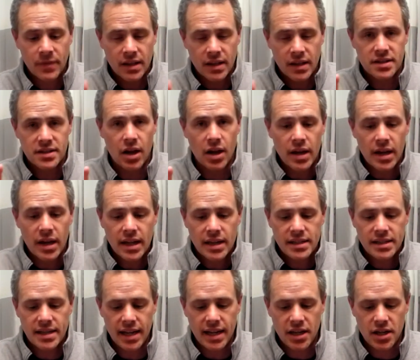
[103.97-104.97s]
So
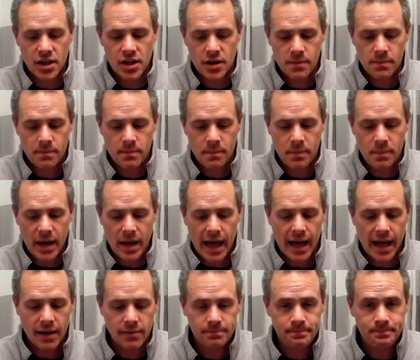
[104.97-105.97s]
take your
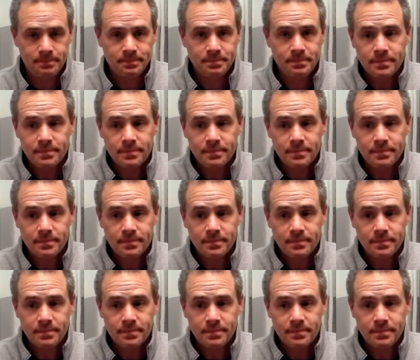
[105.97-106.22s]
pot.